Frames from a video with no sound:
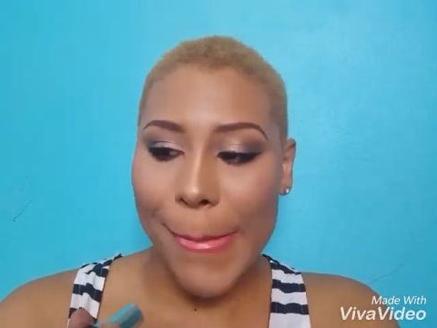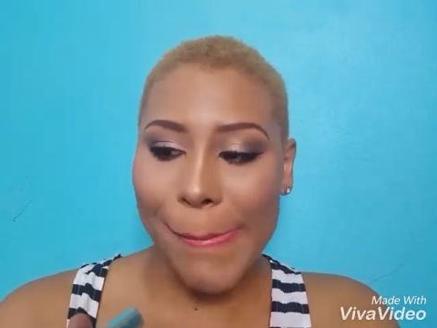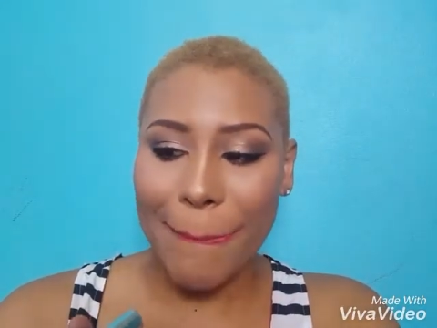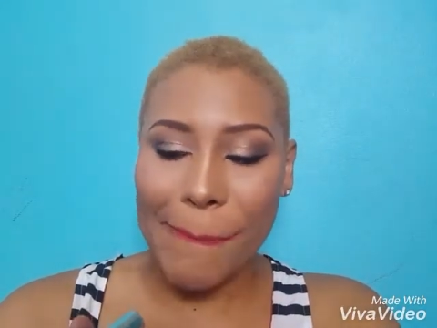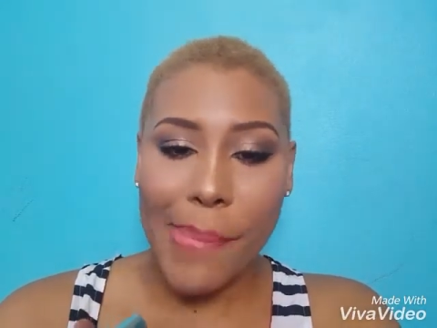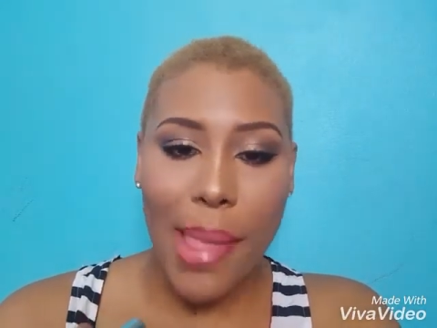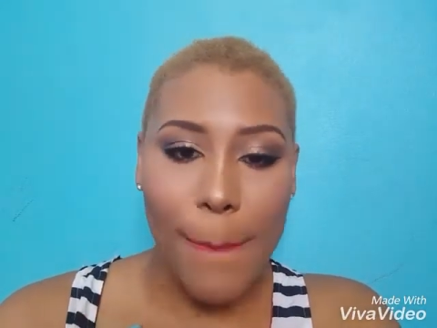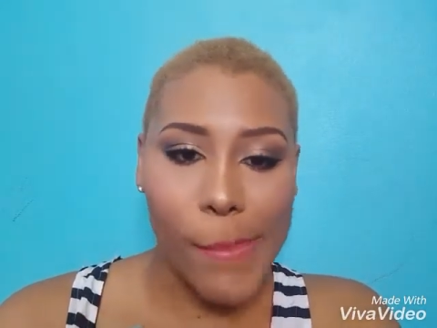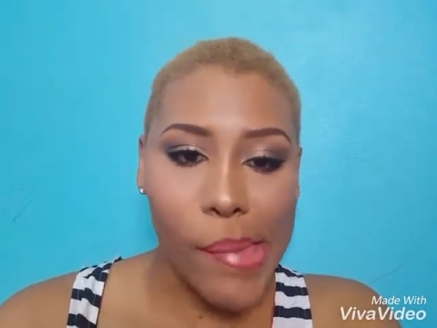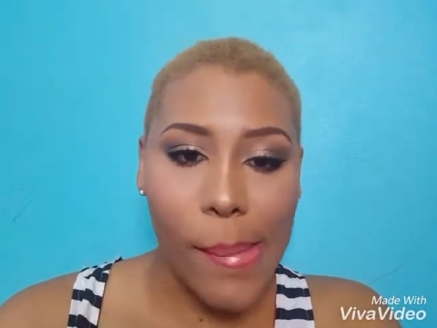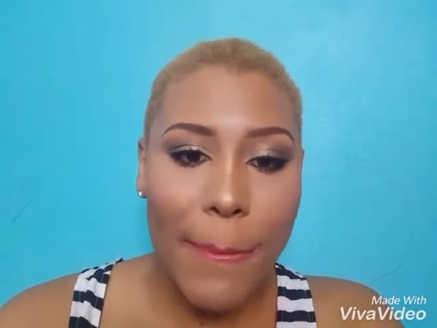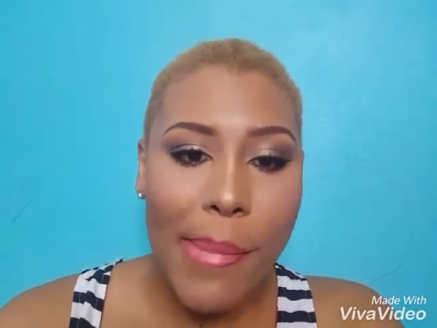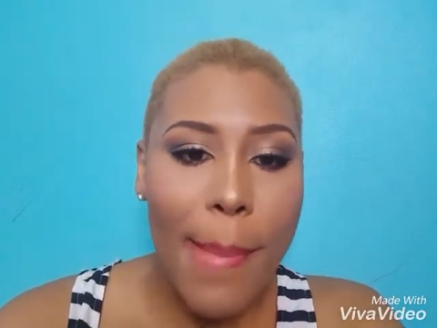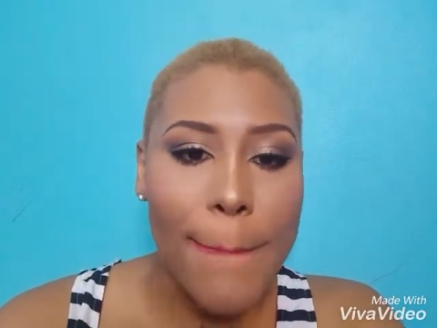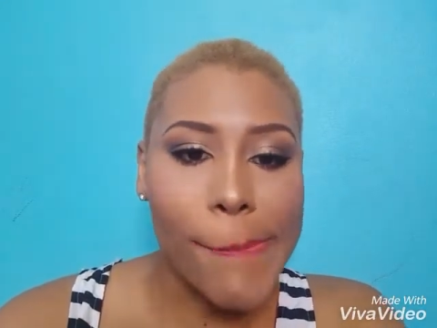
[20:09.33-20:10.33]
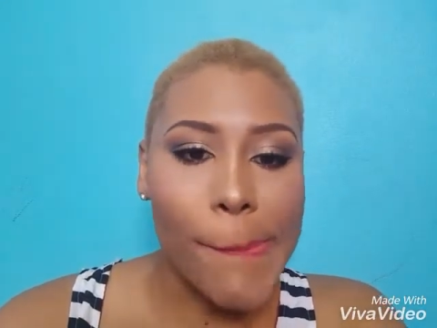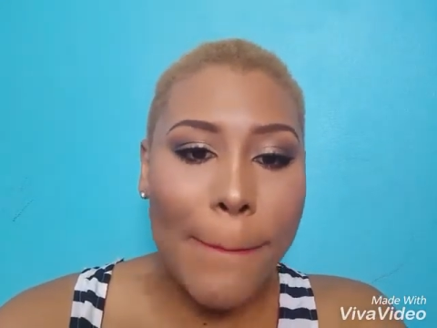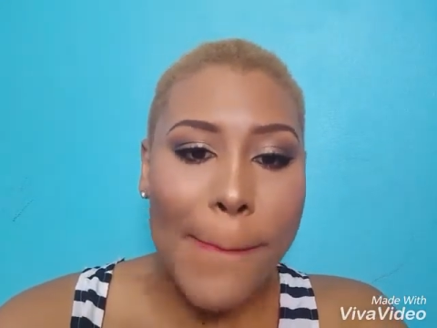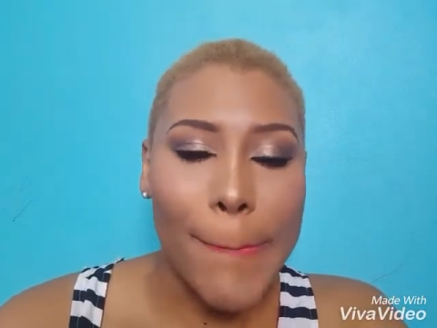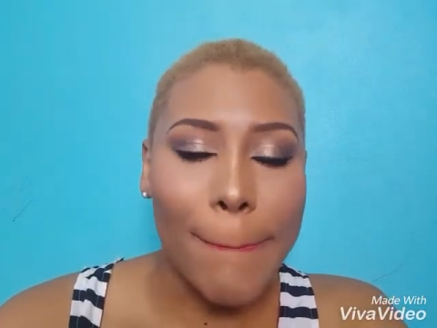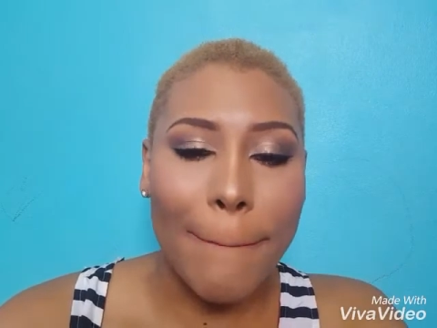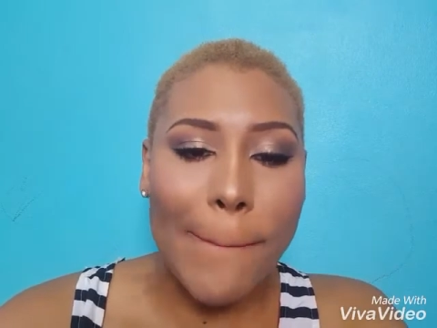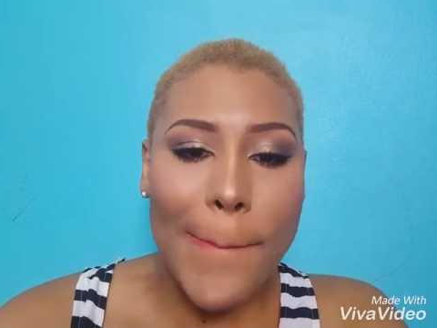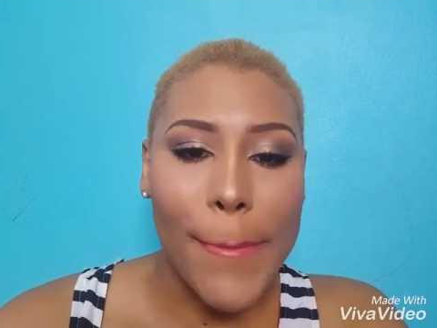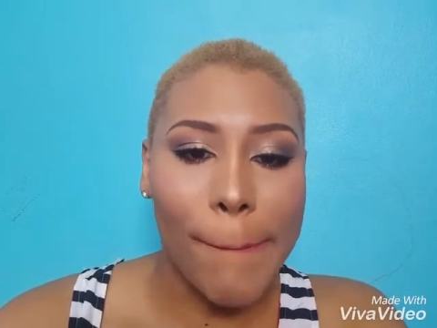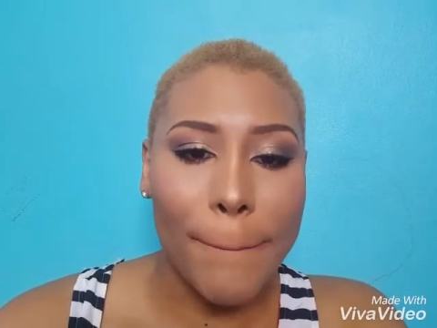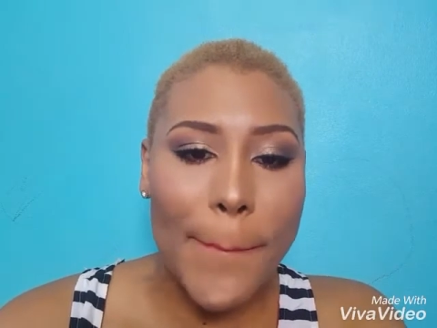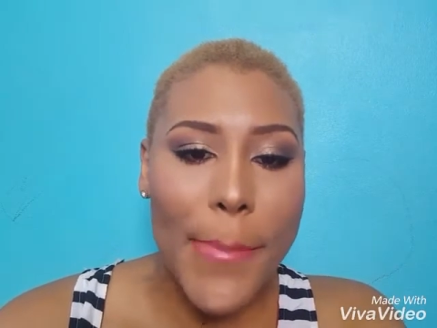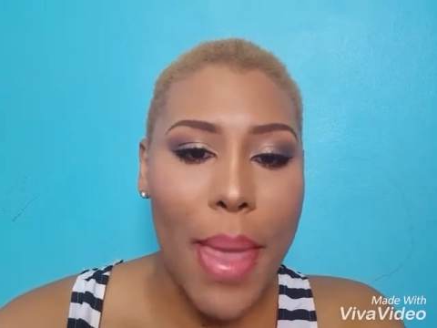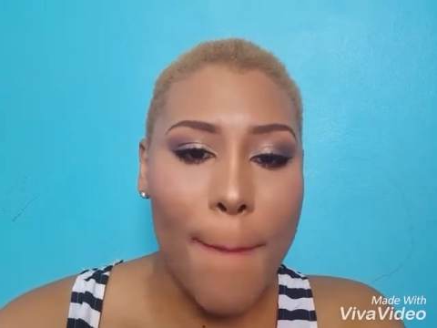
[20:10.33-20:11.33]
Very gel-like.
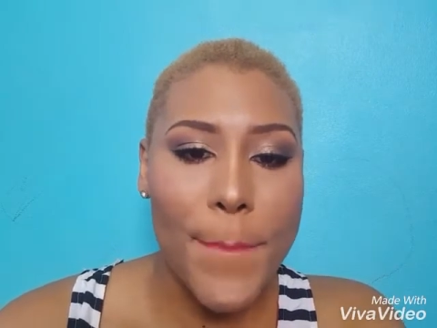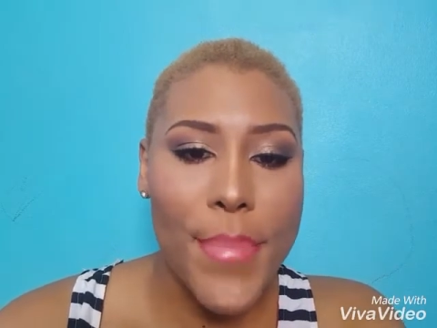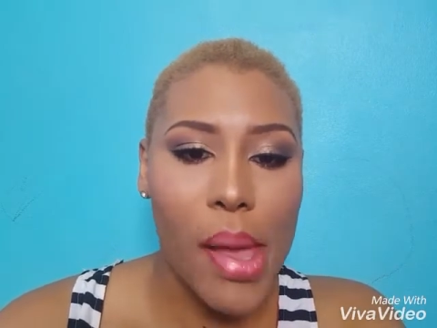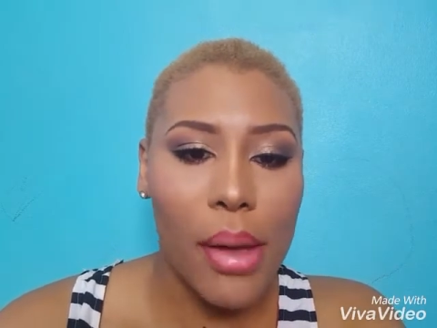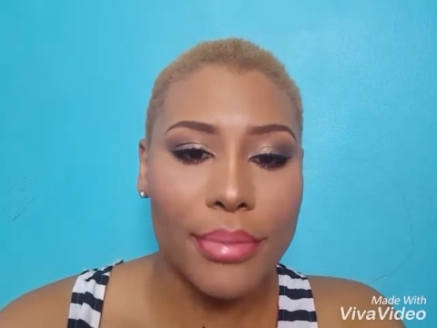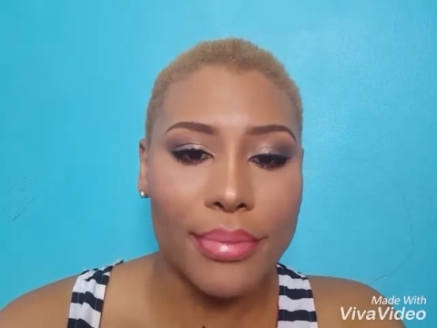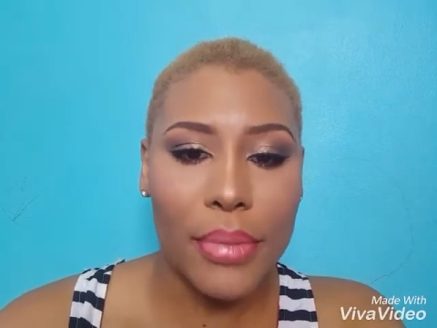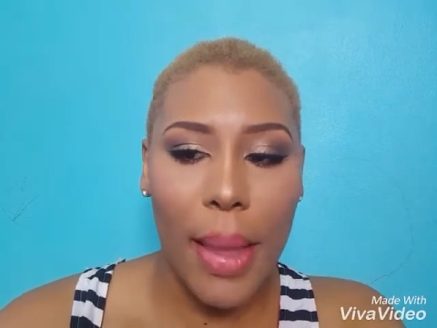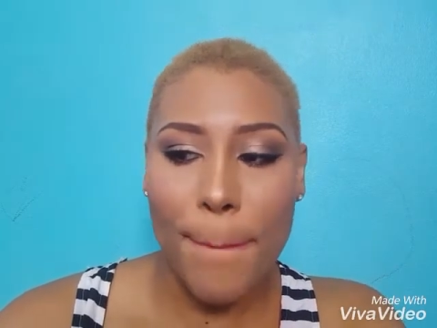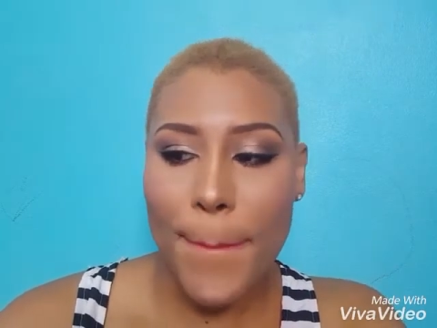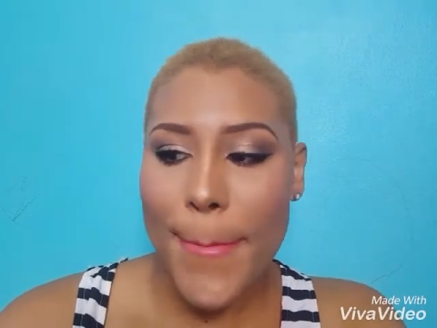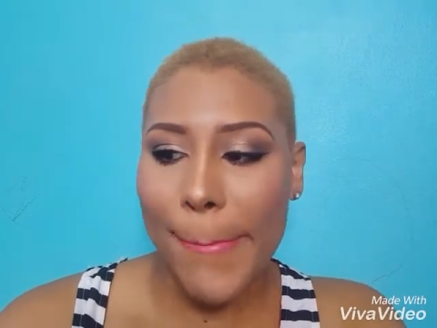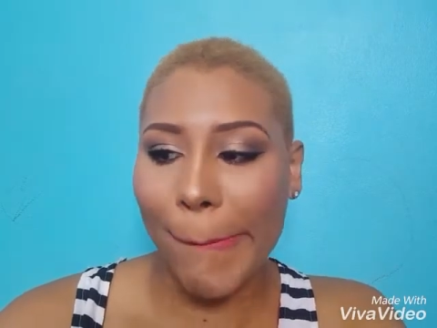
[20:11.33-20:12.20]
And I'm going in with